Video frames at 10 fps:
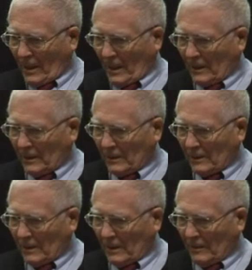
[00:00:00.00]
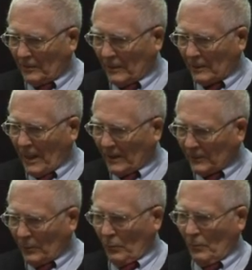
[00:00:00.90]
And, but
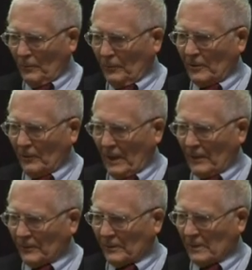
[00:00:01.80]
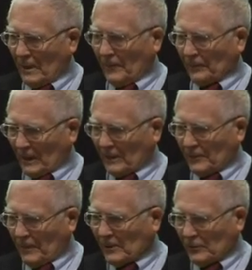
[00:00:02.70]
as the war progressed,
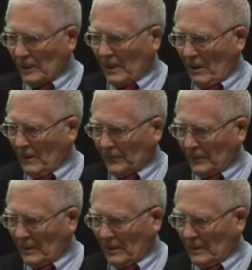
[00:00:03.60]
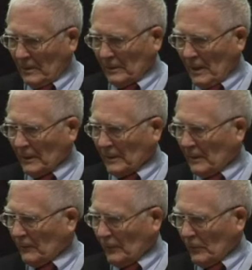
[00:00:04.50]
especially after
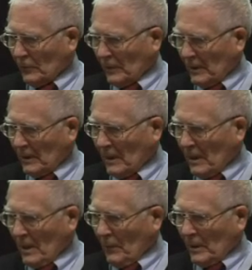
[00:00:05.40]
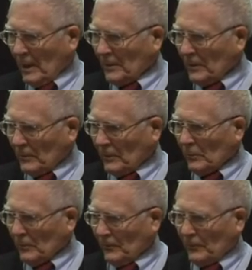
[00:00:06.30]
1940, when I knew
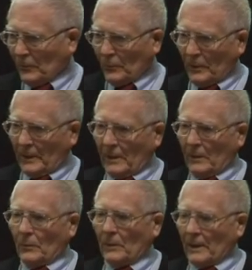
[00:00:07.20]
that all the food we